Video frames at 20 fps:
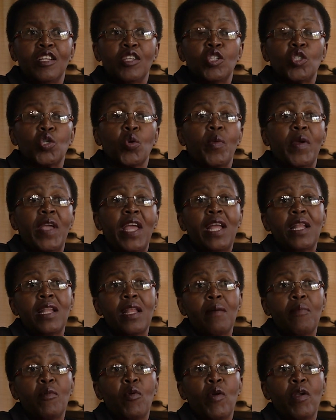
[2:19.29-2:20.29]
So we end
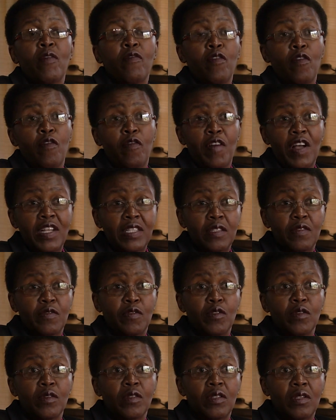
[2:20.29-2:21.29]
up going for fast
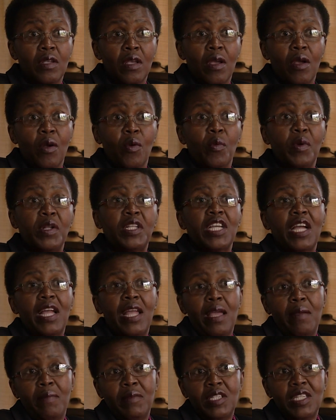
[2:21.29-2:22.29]
foods, which are
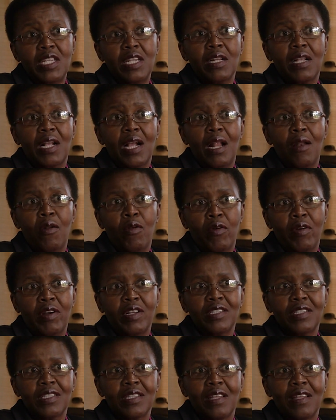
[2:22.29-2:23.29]
empty in
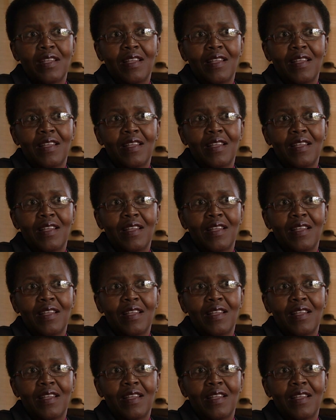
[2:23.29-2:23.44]
calories.